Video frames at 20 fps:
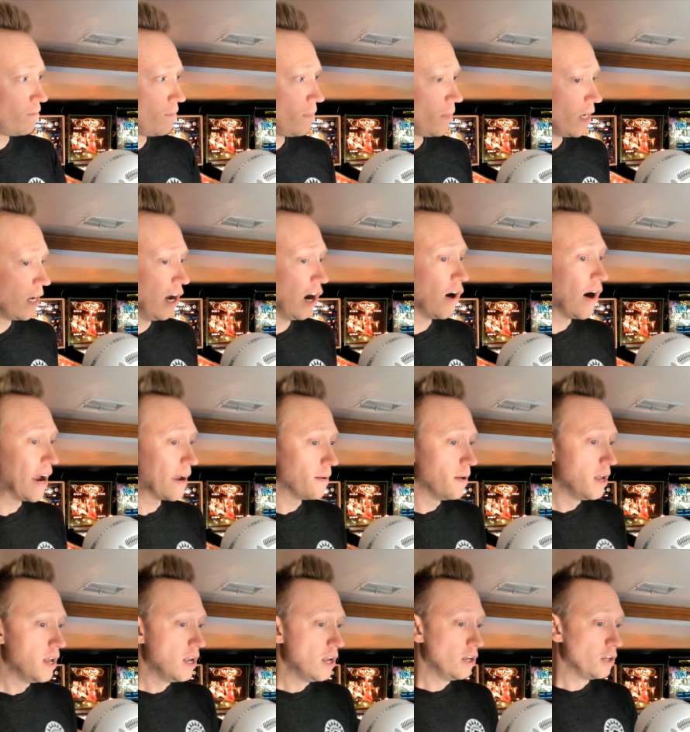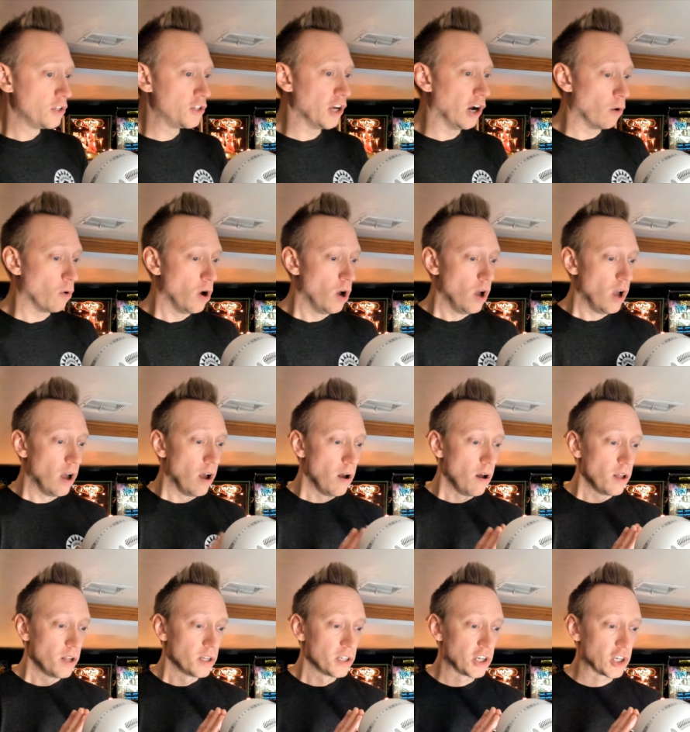All right, so
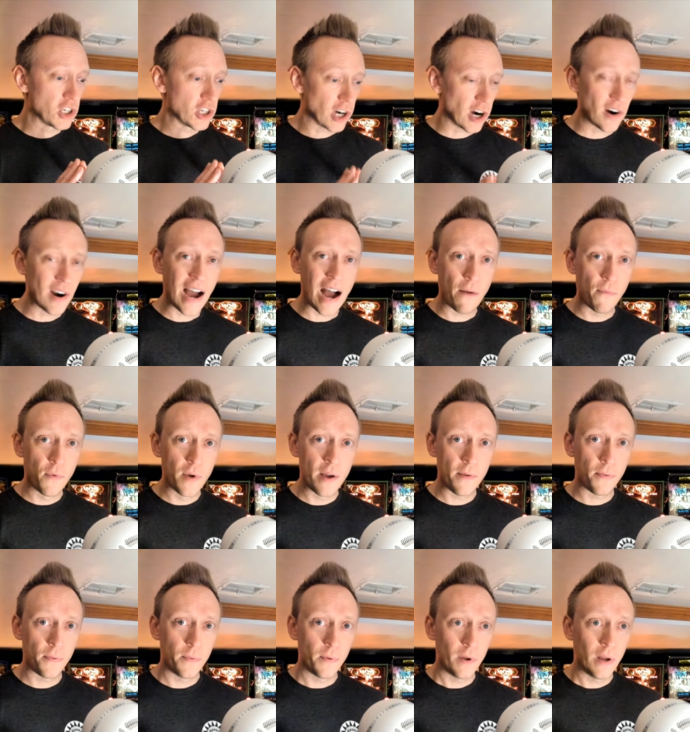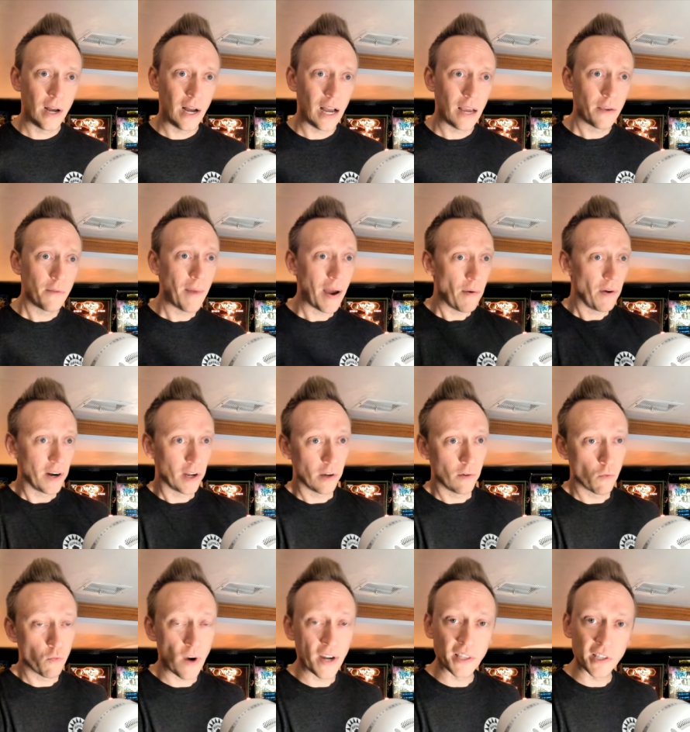to start off with, you might want to
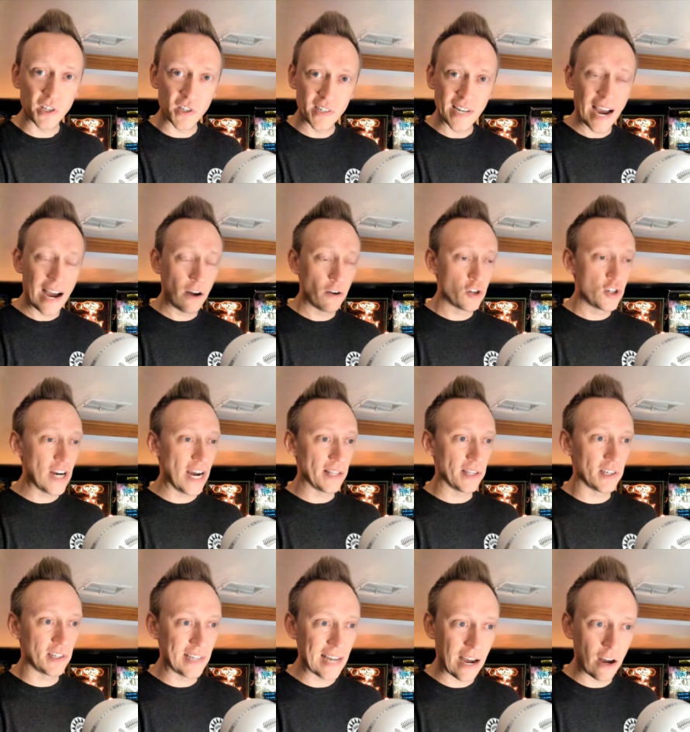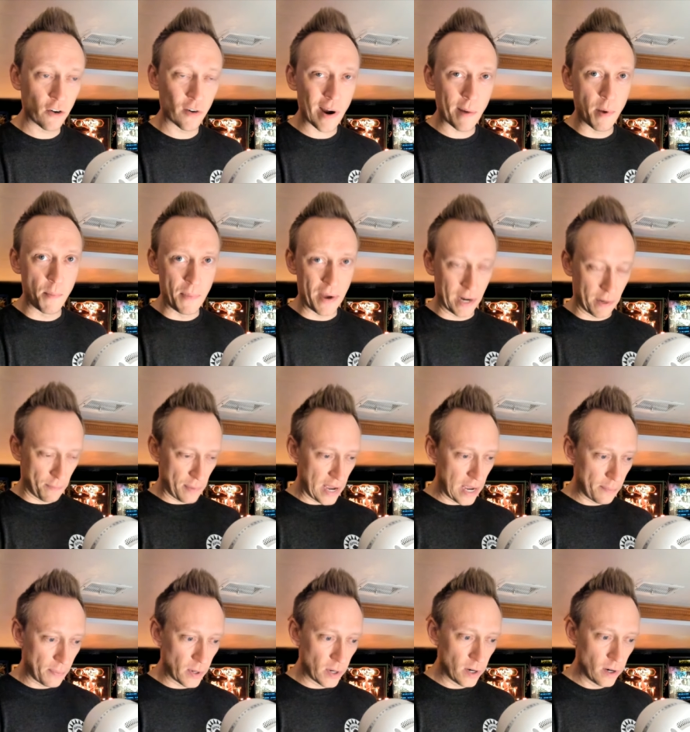write this down, jot this down, grab a pen and
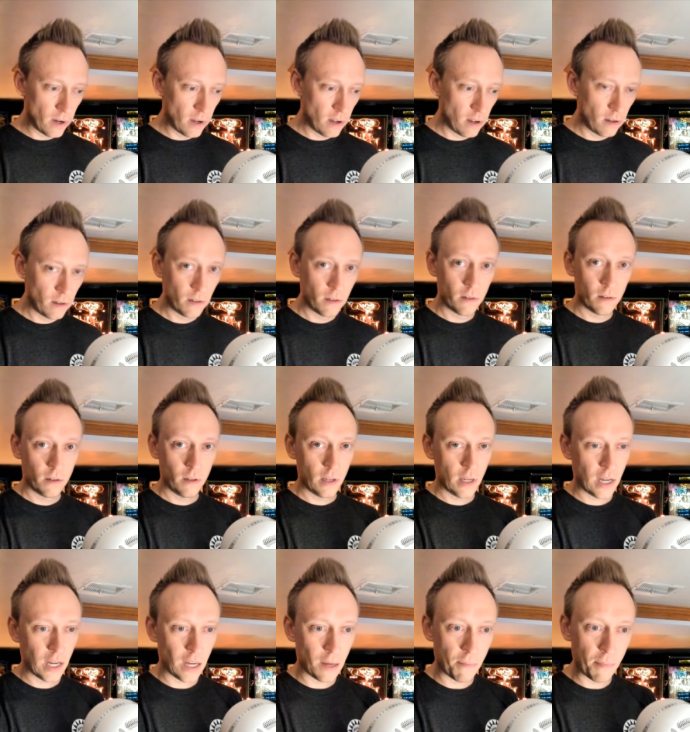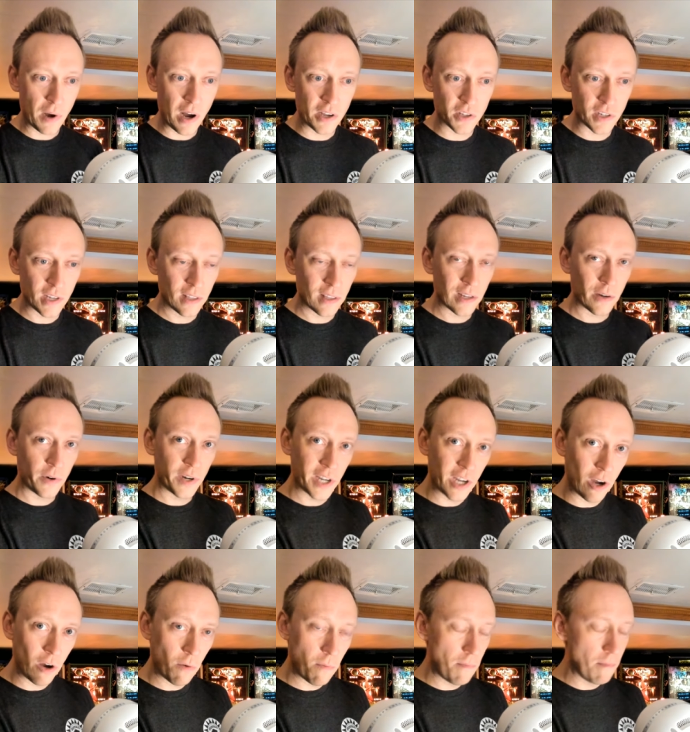paper. Pause it, there we
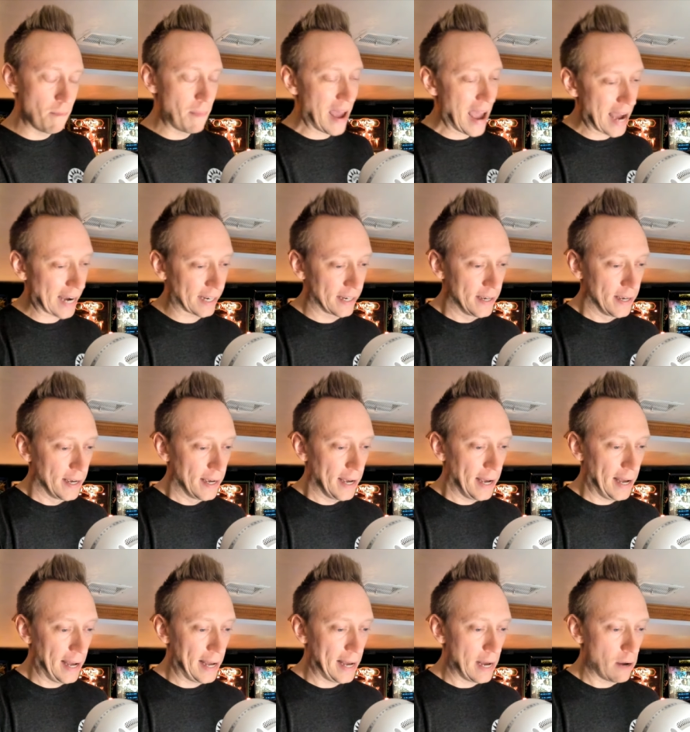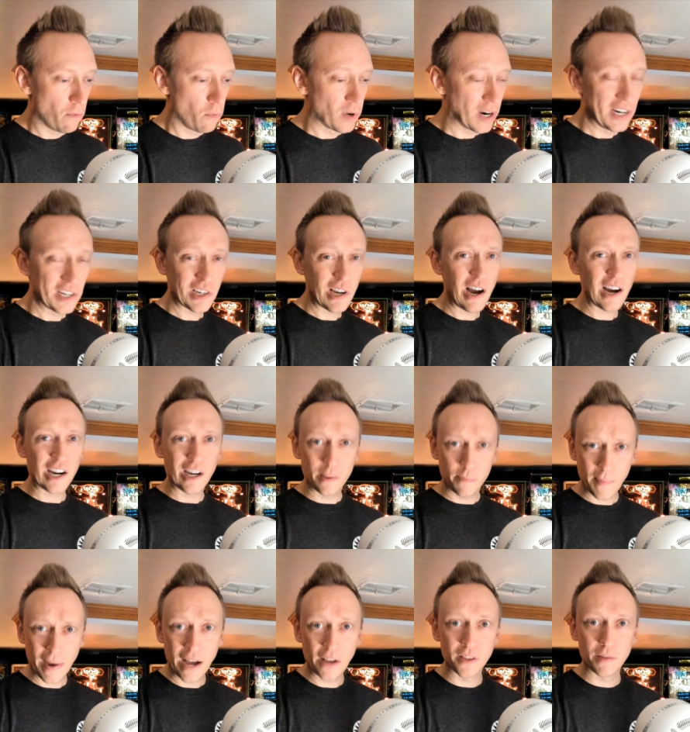go, back. We're going to talk
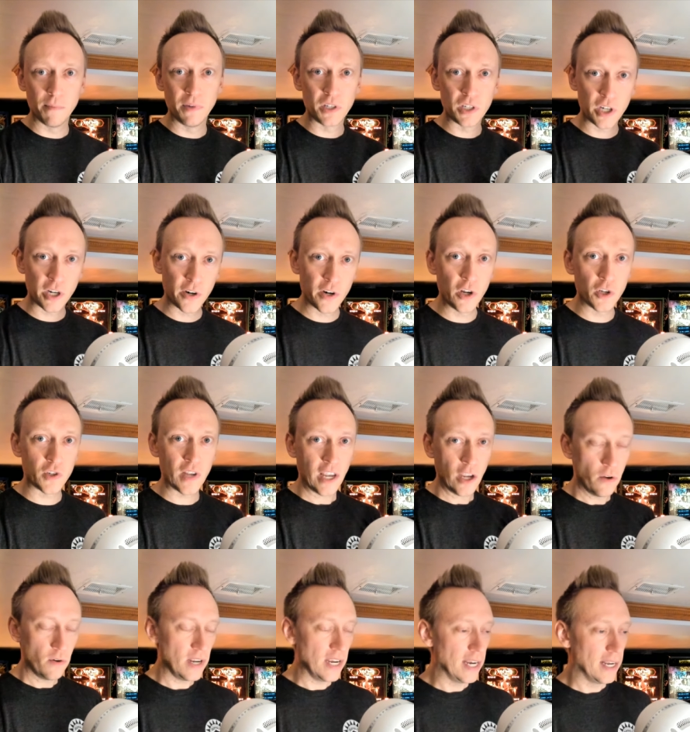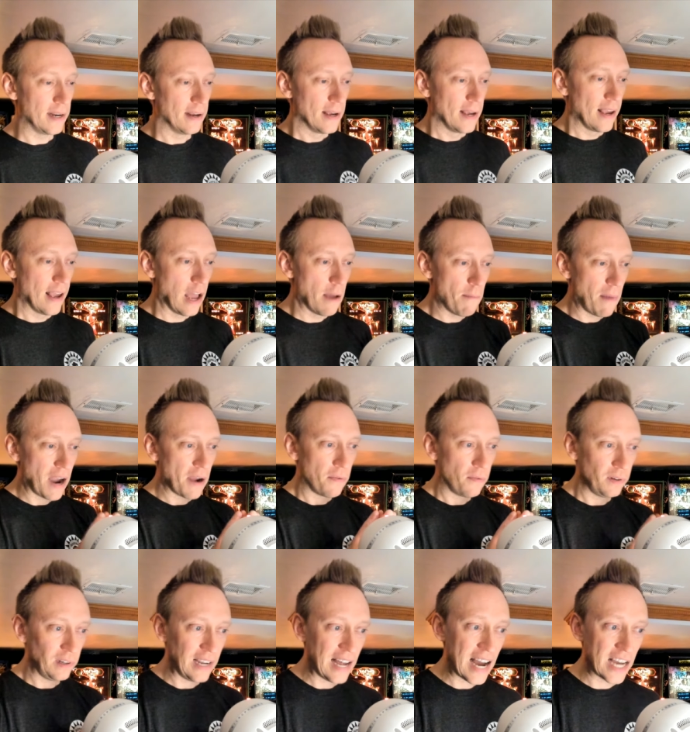about the materials that you need, and my
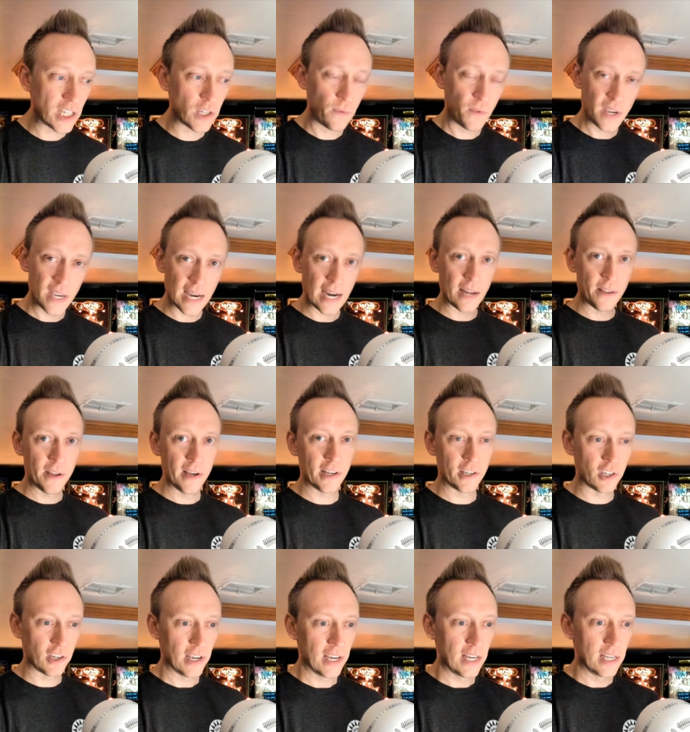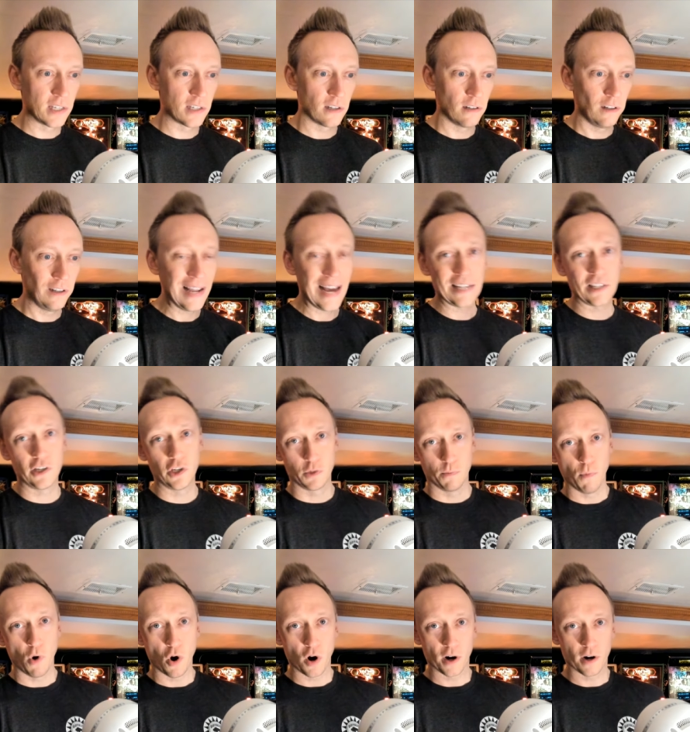philosophy on this is less is
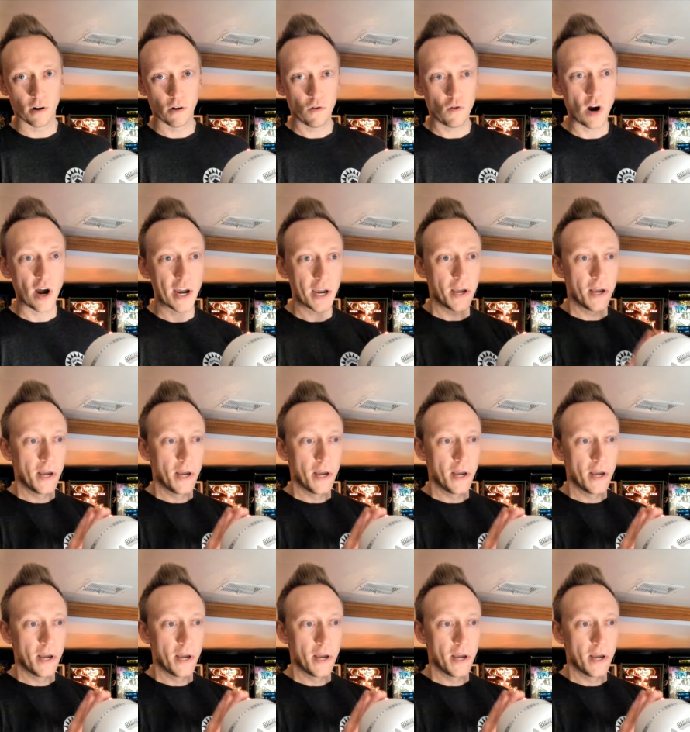more, right?